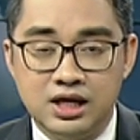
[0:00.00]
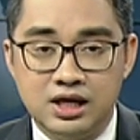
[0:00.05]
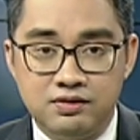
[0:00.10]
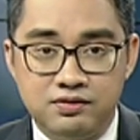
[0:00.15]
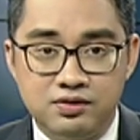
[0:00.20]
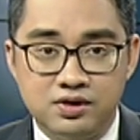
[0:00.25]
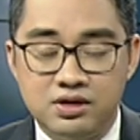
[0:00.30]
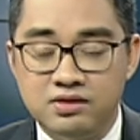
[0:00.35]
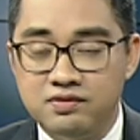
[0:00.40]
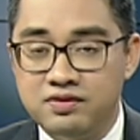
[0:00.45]

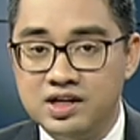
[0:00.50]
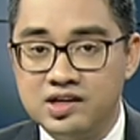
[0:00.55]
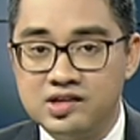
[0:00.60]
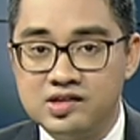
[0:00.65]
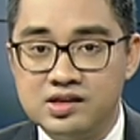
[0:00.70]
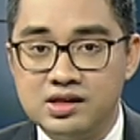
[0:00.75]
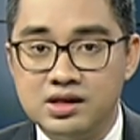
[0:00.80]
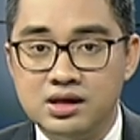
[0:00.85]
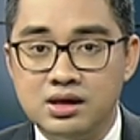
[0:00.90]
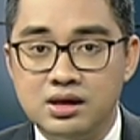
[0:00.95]
If you're an
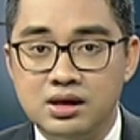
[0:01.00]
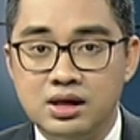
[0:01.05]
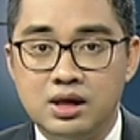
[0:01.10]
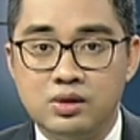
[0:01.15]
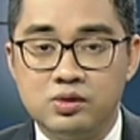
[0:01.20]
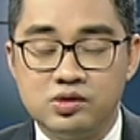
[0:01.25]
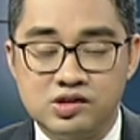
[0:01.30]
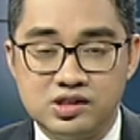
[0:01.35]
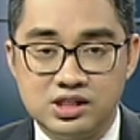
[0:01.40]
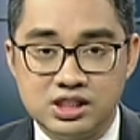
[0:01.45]
investor,
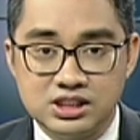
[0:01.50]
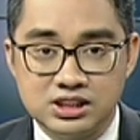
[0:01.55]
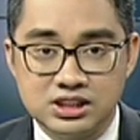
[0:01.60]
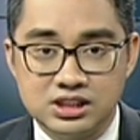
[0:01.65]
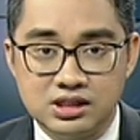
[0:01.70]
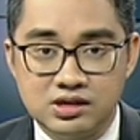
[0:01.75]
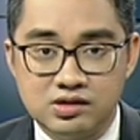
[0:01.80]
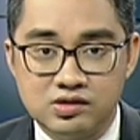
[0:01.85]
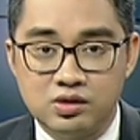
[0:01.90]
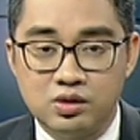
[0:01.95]
our
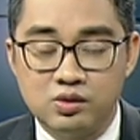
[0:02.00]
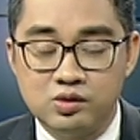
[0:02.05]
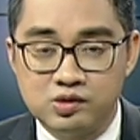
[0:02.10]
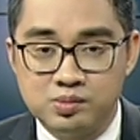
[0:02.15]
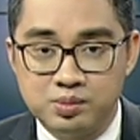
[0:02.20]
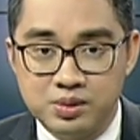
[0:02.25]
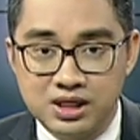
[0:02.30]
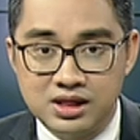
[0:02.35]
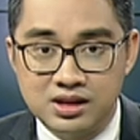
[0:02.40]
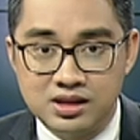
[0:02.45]
suggestion has always
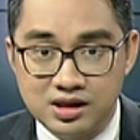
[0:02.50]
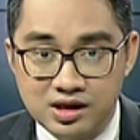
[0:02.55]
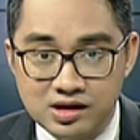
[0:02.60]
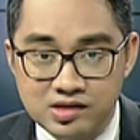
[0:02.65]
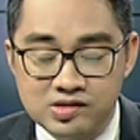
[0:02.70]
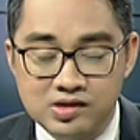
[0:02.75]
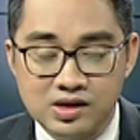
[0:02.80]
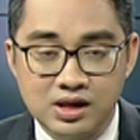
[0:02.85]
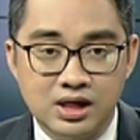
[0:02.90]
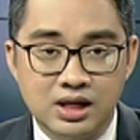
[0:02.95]
been
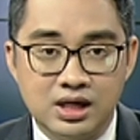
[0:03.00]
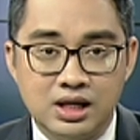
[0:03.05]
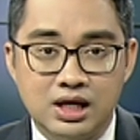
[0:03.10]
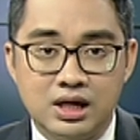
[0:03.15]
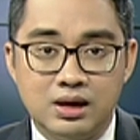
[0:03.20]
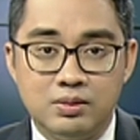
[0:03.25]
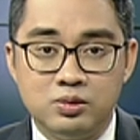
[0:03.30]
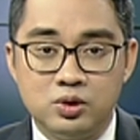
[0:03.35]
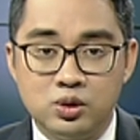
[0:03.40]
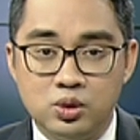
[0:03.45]
this:
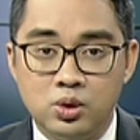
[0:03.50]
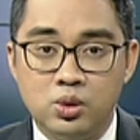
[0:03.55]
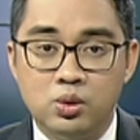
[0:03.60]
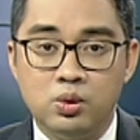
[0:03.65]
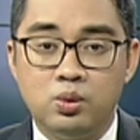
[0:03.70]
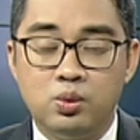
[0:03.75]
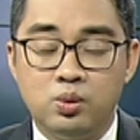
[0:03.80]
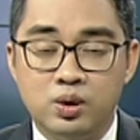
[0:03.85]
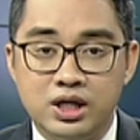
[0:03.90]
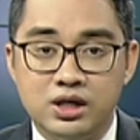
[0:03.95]

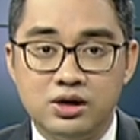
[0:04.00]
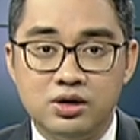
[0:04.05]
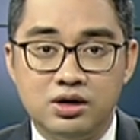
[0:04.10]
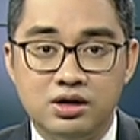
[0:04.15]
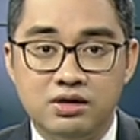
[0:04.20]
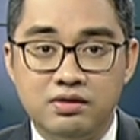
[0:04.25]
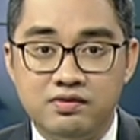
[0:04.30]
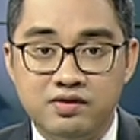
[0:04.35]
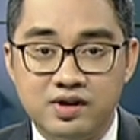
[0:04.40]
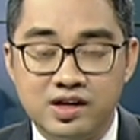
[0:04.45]
know what you're
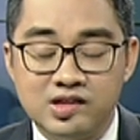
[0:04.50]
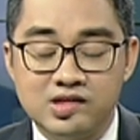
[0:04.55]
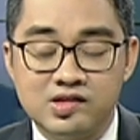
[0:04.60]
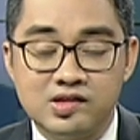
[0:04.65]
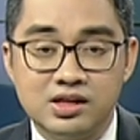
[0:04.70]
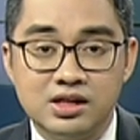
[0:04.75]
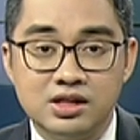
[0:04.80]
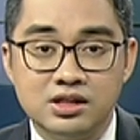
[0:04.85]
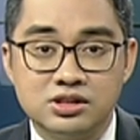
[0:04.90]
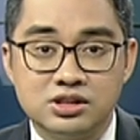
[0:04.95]

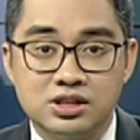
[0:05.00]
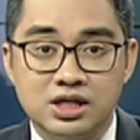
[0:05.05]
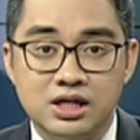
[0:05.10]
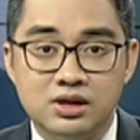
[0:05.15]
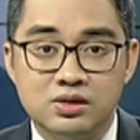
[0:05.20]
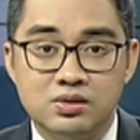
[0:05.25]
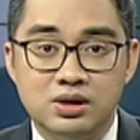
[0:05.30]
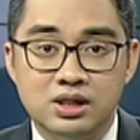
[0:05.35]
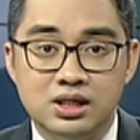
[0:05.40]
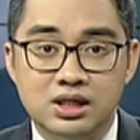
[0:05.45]
investing, try
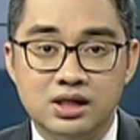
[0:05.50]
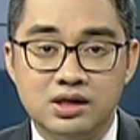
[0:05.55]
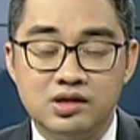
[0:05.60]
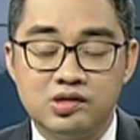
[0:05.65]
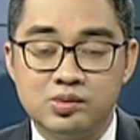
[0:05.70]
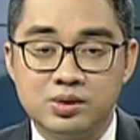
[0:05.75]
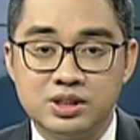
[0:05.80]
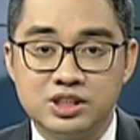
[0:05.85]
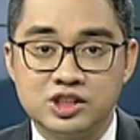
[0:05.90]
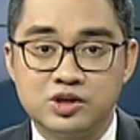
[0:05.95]
to learn
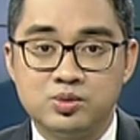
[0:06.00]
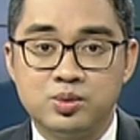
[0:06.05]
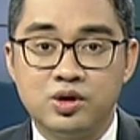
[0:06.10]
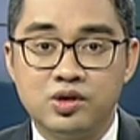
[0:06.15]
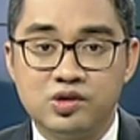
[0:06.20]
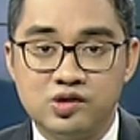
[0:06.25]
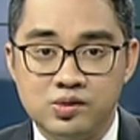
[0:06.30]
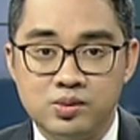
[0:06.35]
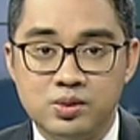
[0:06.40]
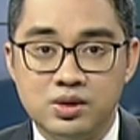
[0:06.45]
as much as
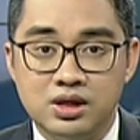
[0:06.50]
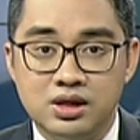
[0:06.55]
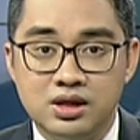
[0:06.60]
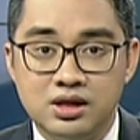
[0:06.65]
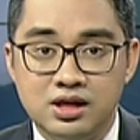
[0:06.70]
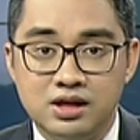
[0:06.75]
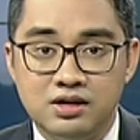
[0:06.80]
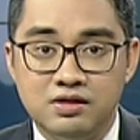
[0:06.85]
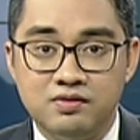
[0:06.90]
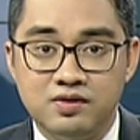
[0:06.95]
possible
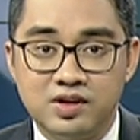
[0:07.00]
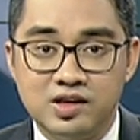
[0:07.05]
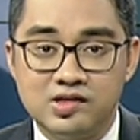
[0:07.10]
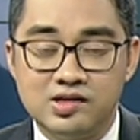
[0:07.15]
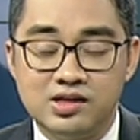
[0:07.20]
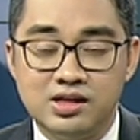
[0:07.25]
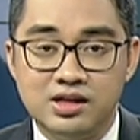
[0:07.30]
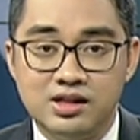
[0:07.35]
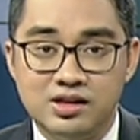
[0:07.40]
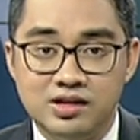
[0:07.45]
in
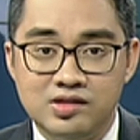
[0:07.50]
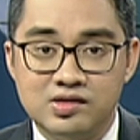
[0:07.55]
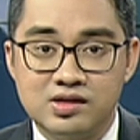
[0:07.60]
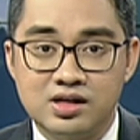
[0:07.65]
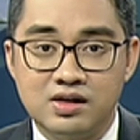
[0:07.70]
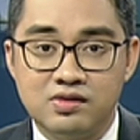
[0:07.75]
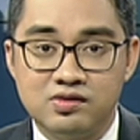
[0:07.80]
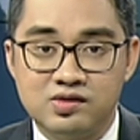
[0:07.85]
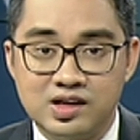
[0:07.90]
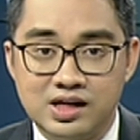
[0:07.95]
investing in these
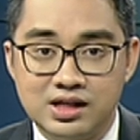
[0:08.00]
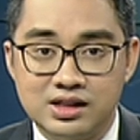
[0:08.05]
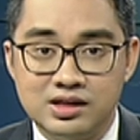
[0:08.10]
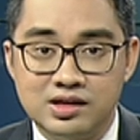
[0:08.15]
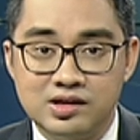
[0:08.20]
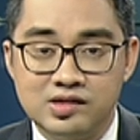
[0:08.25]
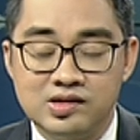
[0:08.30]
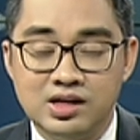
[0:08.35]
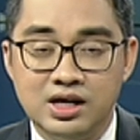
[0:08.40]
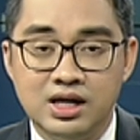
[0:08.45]
kind of
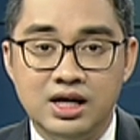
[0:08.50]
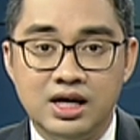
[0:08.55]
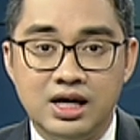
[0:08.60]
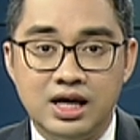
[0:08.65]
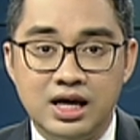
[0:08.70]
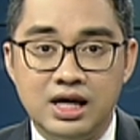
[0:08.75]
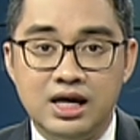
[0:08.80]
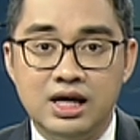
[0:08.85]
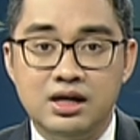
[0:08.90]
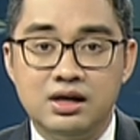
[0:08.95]
sectors,
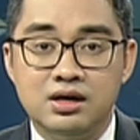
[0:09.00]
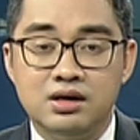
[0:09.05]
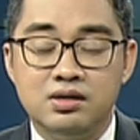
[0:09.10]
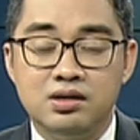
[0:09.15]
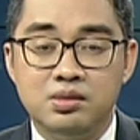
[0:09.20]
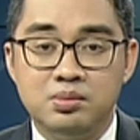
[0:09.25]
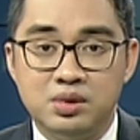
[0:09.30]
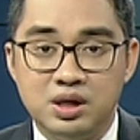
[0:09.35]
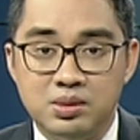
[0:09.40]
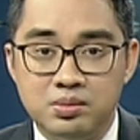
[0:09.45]
and
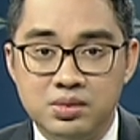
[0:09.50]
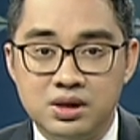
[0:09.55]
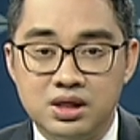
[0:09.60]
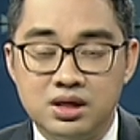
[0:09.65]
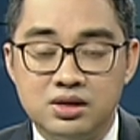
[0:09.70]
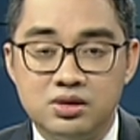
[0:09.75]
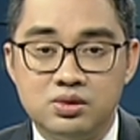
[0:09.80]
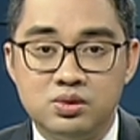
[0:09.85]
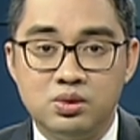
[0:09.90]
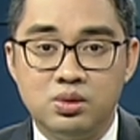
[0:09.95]

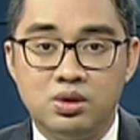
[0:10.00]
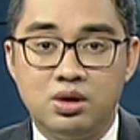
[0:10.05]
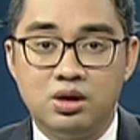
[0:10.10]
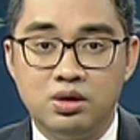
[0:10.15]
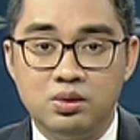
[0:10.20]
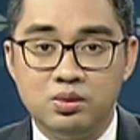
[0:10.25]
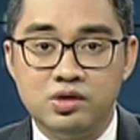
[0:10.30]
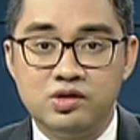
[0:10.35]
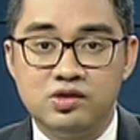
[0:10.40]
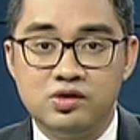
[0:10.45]
remember to
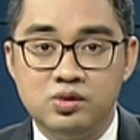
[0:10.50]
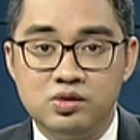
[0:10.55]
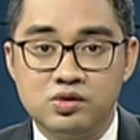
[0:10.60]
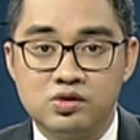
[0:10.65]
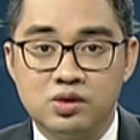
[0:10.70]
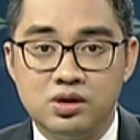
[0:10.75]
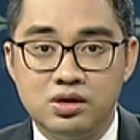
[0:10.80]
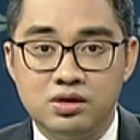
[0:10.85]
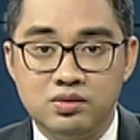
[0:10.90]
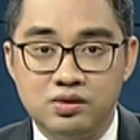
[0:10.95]
always
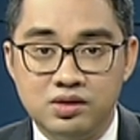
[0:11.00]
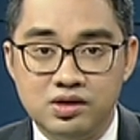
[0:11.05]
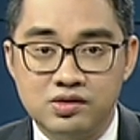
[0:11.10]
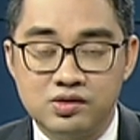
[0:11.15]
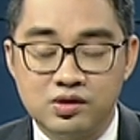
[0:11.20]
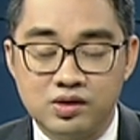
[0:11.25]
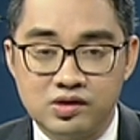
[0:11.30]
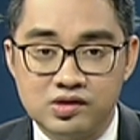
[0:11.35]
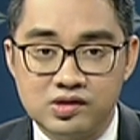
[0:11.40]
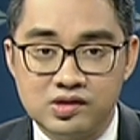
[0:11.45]
use all the
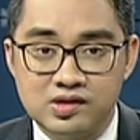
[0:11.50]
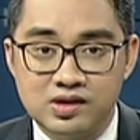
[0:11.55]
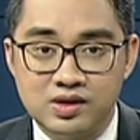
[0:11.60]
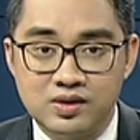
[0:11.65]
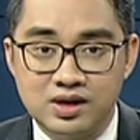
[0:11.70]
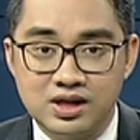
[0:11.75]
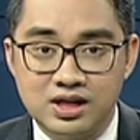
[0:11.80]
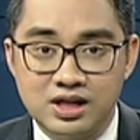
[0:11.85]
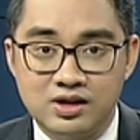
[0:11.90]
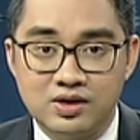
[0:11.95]
resources that
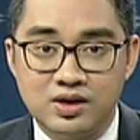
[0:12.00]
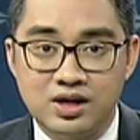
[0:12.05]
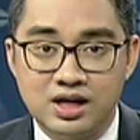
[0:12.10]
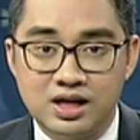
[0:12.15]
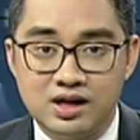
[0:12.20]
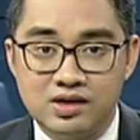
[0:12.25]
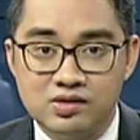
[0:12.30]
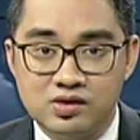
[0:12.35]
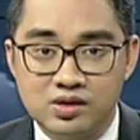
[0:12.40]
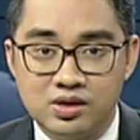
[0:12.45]
you can get your
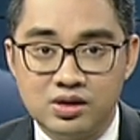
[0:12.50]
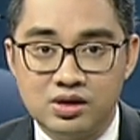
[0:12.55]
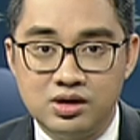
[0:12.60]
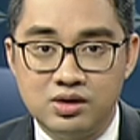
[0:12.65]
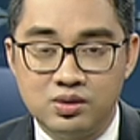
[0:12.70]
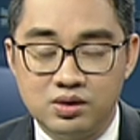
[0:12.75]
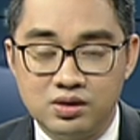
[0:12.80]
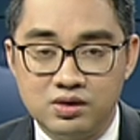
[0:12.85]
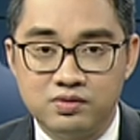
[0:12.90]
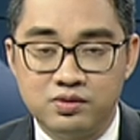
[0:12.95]
hands on
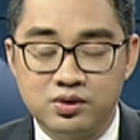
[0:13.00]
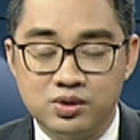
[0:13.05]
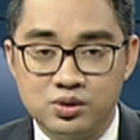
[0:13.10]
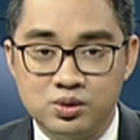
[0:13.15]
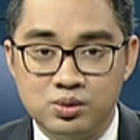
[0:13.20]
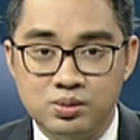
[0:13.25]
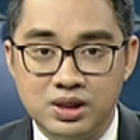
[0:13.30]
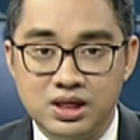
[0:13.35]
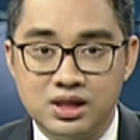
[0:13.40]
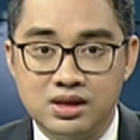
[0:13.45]
in order for you
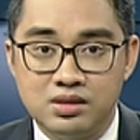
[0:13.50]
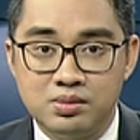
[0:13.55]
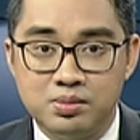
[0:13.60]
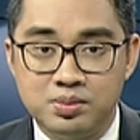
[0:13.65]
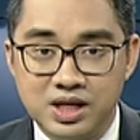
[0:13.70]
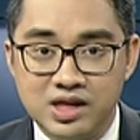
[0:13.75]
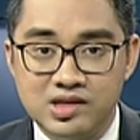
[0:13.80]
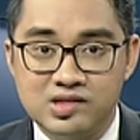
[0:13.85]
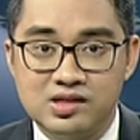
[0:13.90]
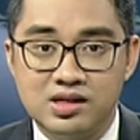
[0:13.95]
to make the
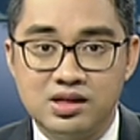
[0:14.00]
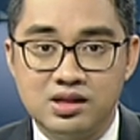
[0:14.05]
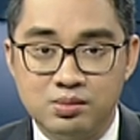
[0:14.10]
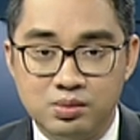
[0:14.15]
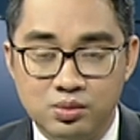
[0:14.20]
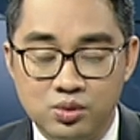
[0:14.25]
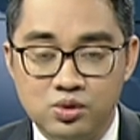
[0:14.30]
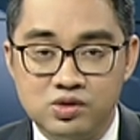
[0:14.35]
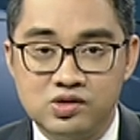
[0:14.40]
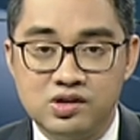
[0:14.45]
best and
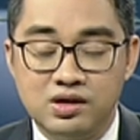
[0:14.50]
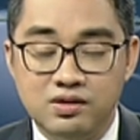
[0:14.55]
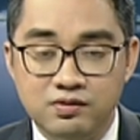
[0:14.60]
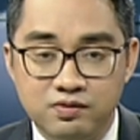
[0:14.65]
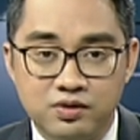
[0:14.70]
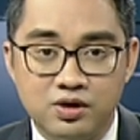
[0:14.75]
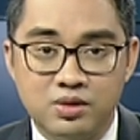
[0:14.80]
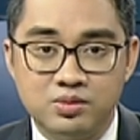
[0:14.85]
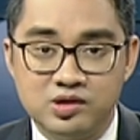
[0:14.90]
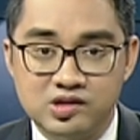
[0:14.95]
most
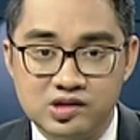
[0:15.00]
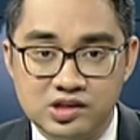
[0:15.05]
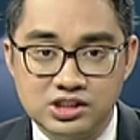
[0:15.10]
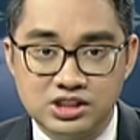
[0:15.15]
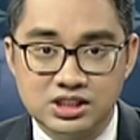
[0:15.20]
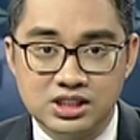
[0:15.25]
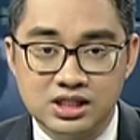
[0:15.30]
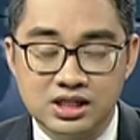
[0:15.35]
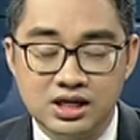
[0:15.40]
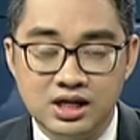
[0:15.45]
informed
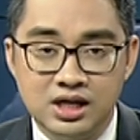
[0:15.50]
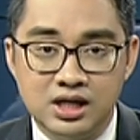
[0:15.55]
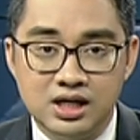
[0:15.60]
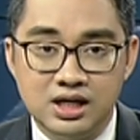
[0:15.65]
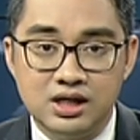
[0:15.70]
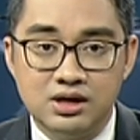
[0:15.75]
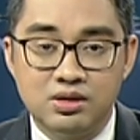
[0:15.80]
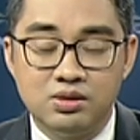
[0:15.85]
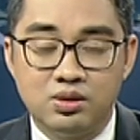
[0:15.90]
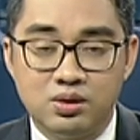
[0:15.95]
decision
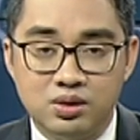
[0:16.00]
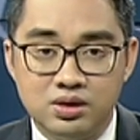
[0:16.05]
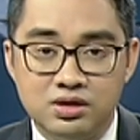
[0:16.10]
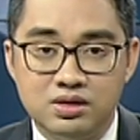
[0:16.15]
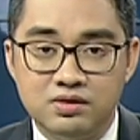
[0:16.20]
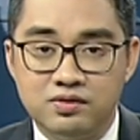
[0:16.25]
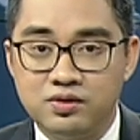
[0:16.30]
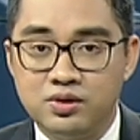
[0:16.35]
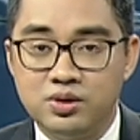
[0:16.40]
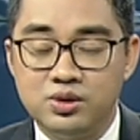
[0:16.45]
in
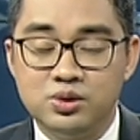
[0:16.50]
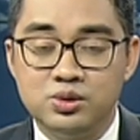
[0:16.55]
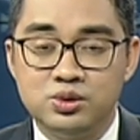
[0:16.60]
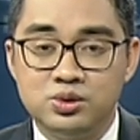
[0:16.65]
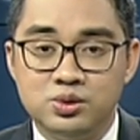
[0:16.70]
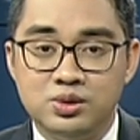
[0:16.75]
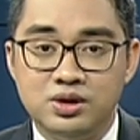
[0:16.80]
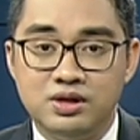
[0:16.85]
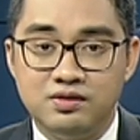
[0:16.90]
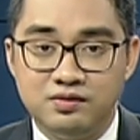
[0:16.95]
order for you
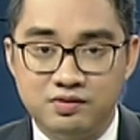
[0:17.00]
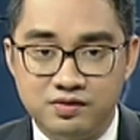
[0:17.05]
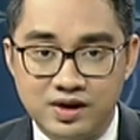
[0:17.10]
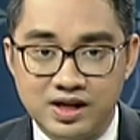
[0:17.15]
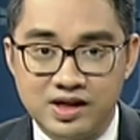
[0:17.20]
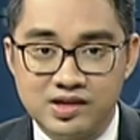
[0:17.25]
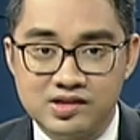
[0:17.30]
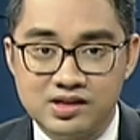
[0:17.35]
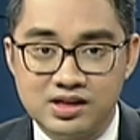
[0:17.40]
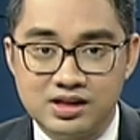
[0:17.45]
to
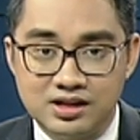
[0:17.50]
invest.